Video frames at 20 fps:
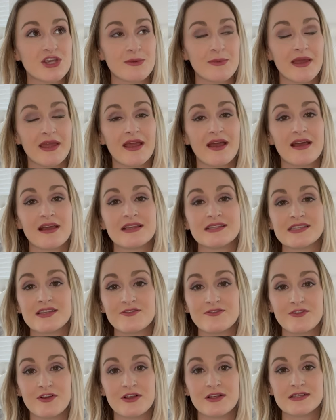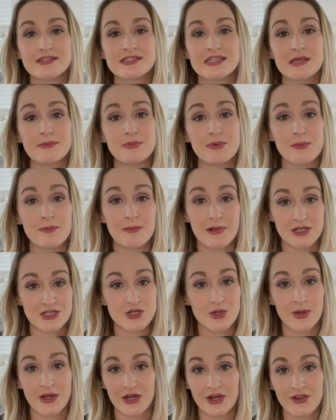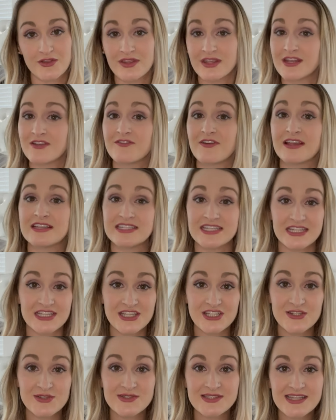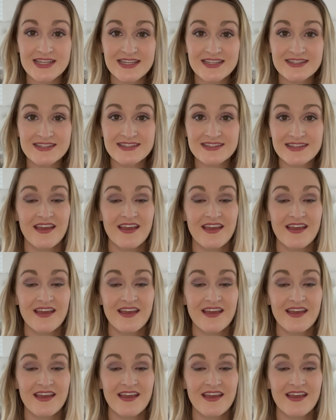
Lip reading: my eyes and fall asleep much quicker than if I didn't use this.